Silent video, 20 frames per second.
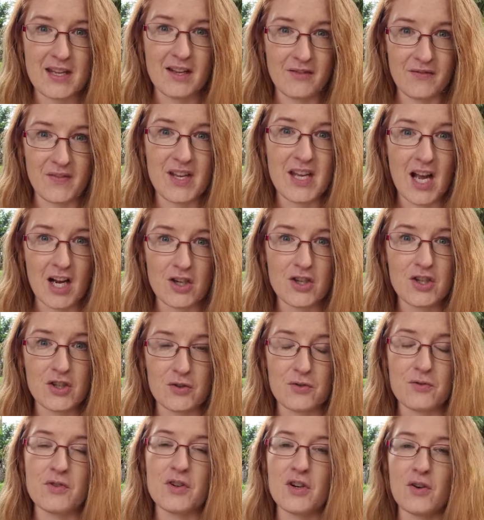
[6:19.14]
young
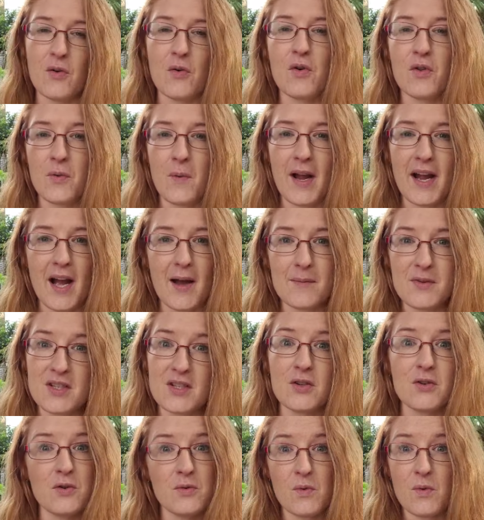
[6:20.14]
children all the way up
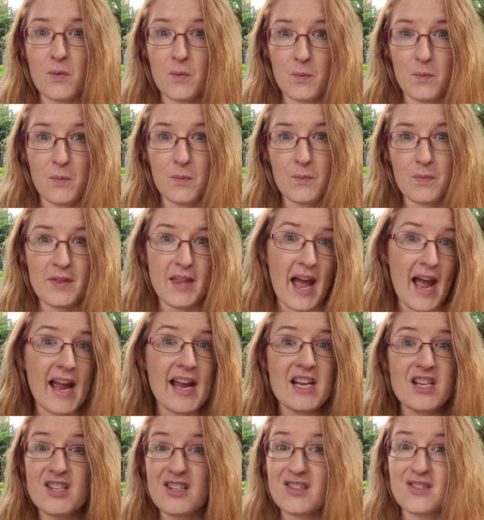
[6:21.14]
till the
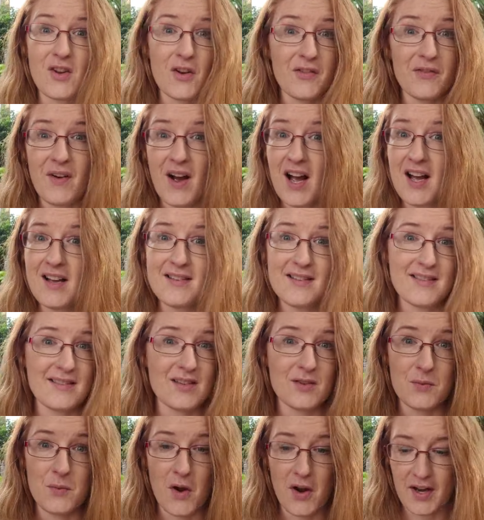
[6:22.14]
age so far,
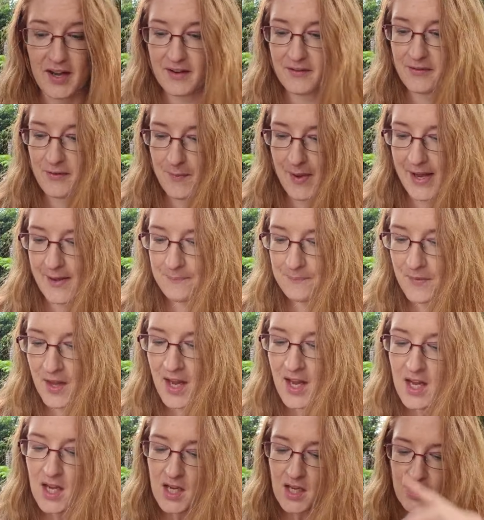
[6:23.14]
still working for me.
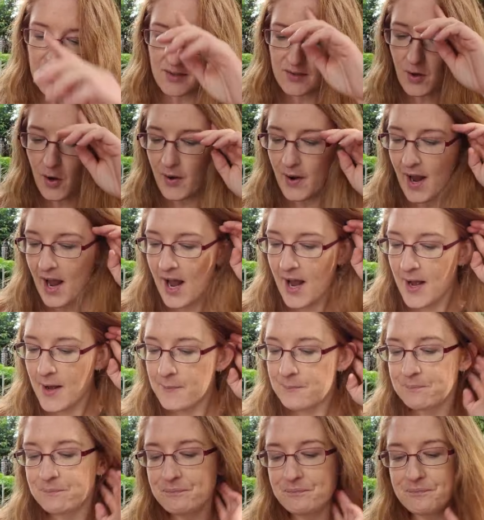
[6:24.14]
So,
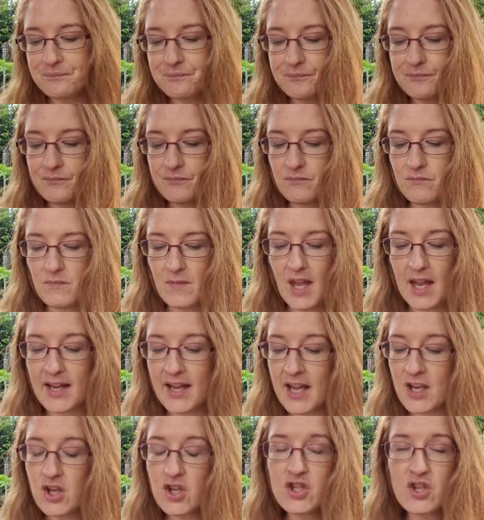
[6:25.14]

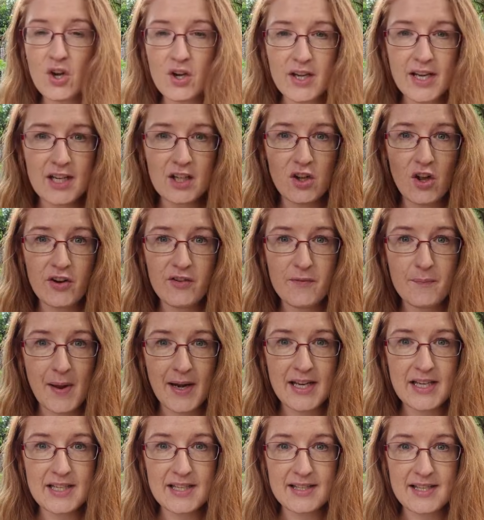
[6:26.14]
again, you don't need a lot of
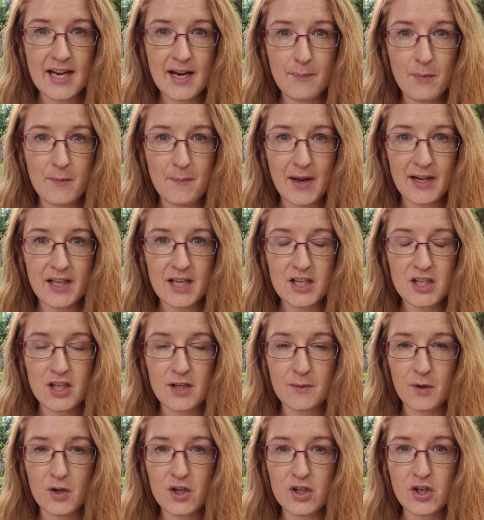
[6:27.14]
money to set up a mud kitchen.
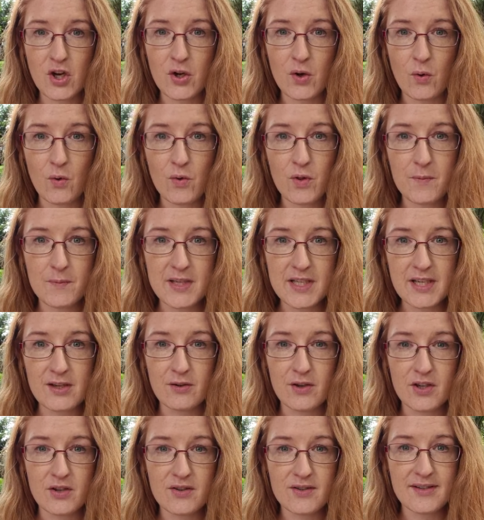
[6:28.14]
I'm going to show you all the
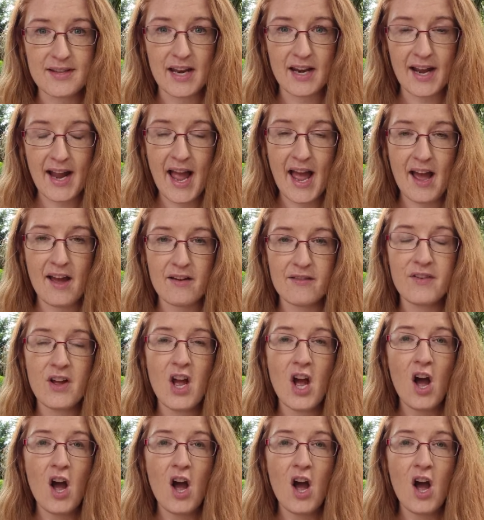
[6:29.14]
materials that I have.